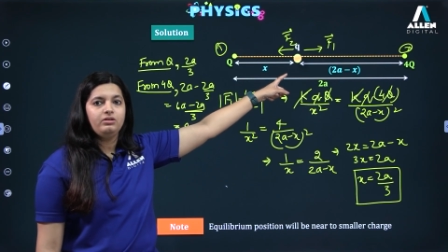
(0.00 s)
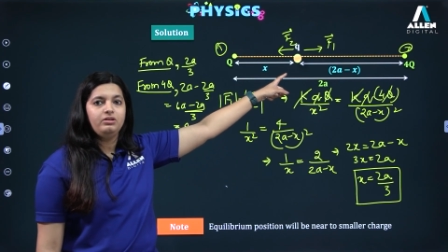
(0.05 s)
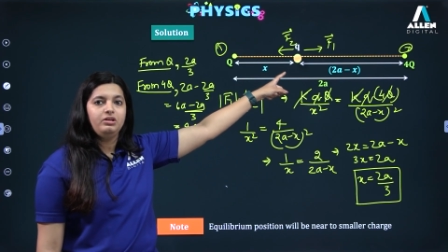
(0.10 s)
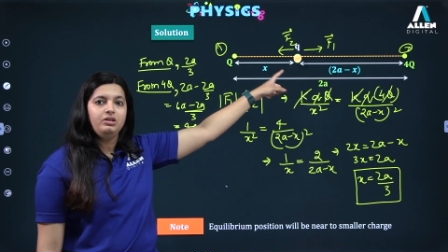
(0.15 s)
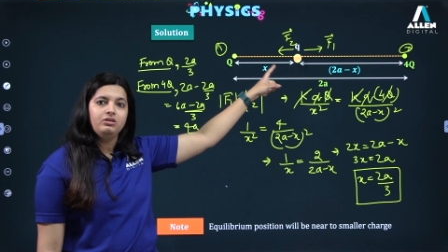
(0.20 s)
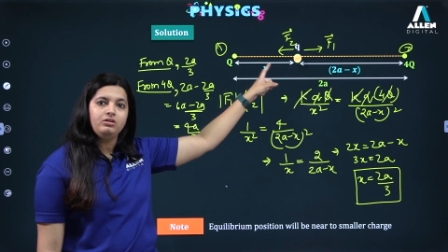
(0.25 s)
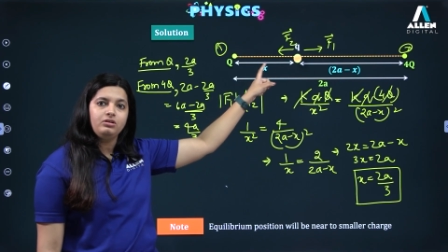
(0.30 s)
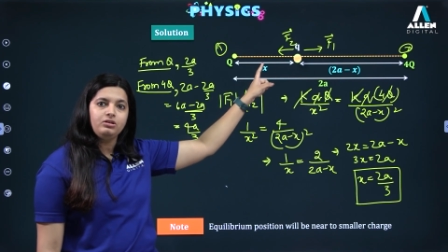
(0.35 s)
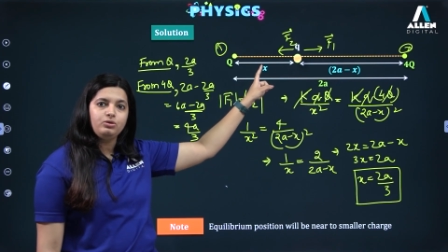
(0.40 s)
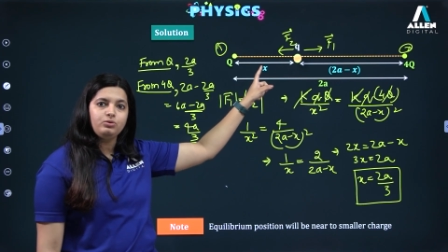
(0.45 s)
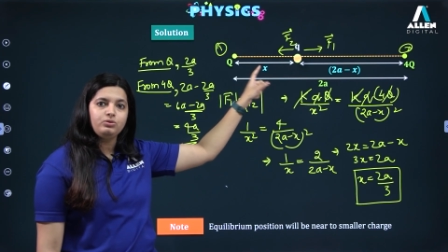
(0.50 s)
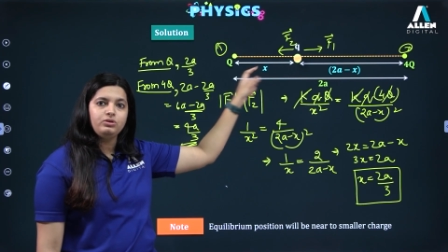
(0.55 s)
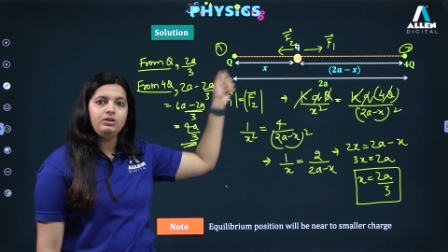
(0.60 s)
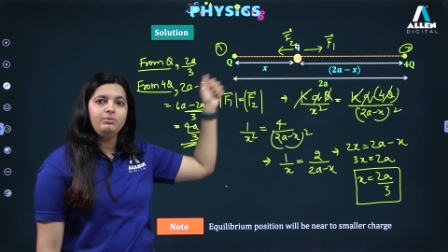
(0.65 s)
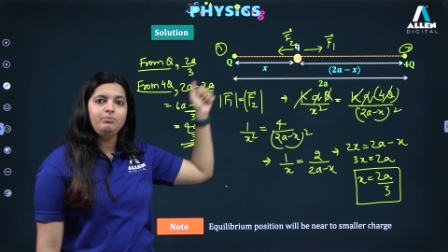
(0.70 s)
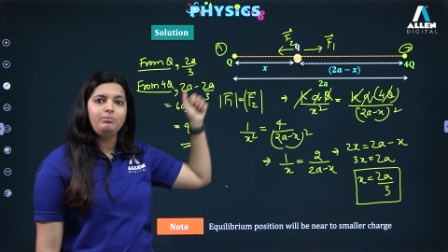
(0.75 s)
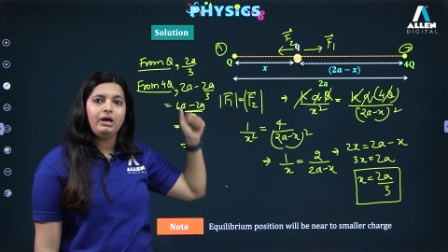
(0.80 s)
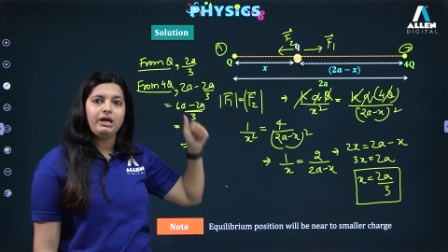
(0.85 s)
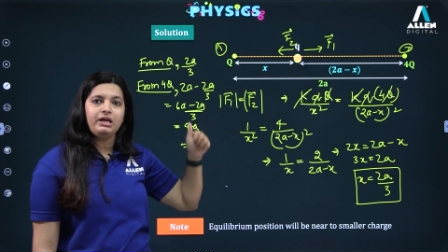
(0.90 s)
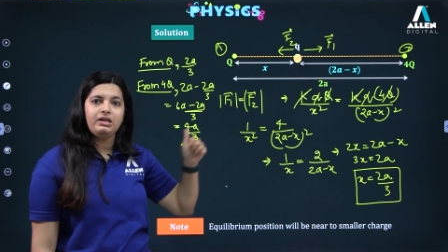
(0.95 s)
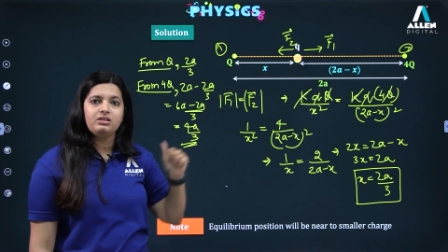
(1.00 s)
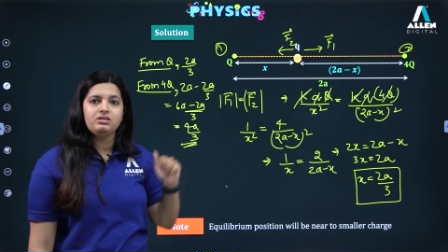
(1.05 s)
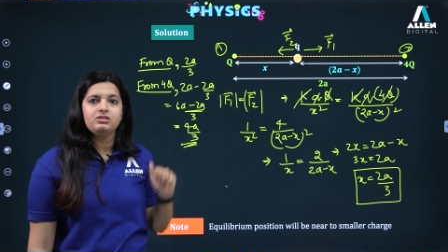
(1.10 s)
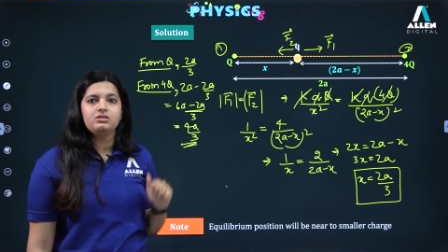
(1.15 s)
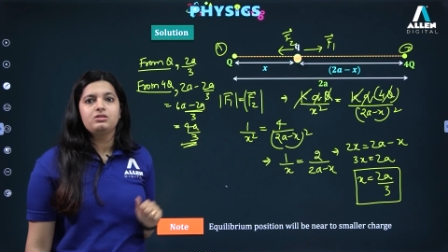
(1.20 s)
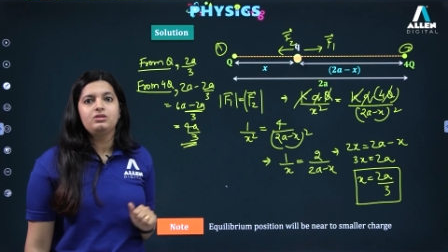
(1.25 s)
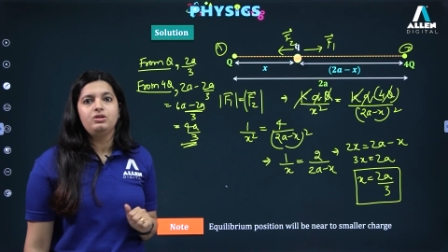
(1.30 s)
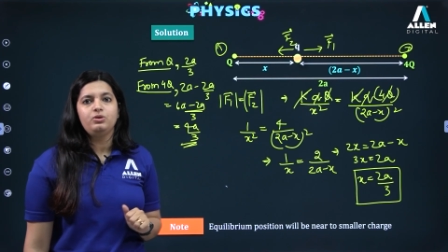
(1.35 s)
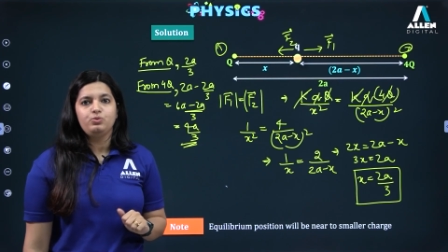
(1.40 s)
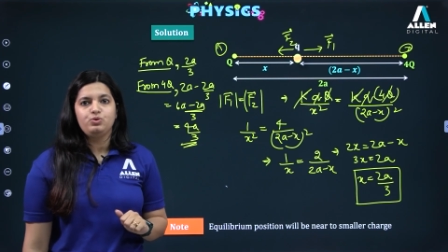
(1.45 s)
near to the
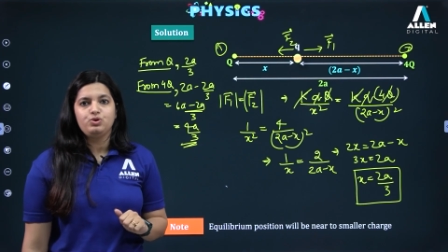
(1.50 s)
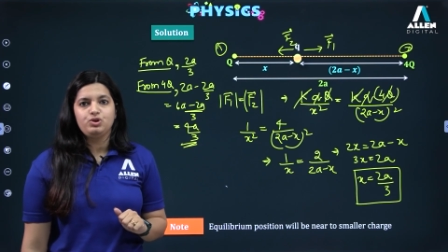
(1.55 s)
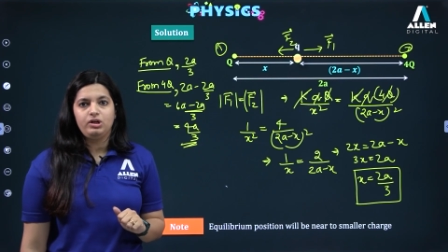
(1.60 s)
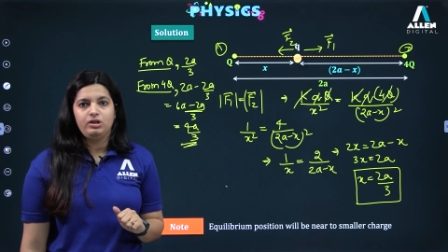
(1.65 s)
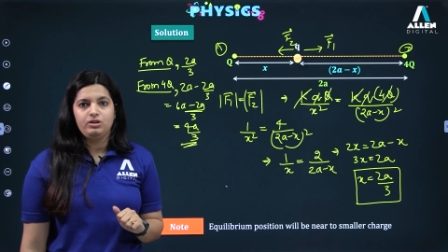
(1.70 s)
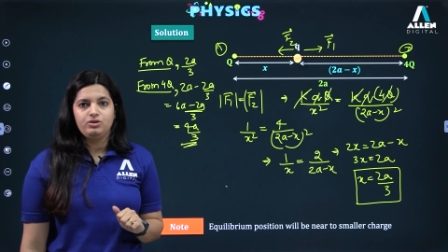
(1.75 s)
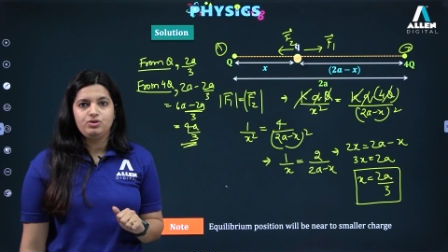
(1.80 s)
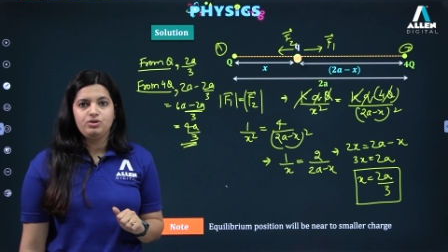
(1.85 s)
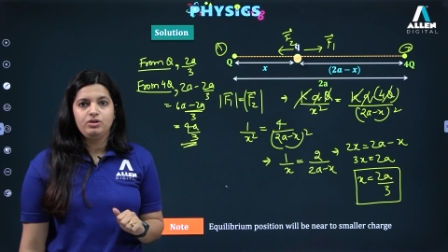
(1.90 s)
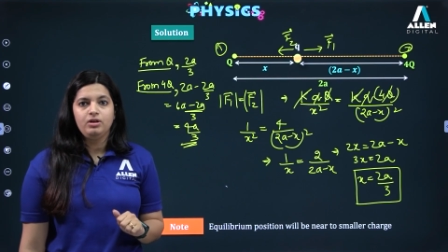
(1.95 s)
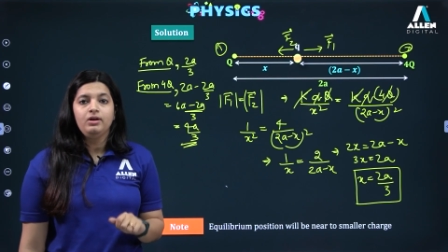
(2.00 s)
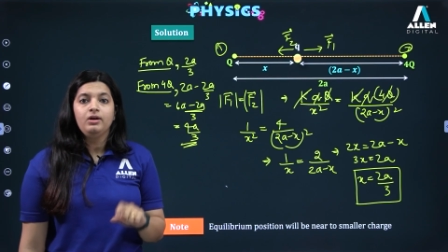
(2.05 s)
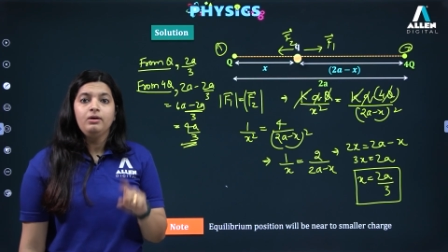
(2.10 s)
minus Q charge,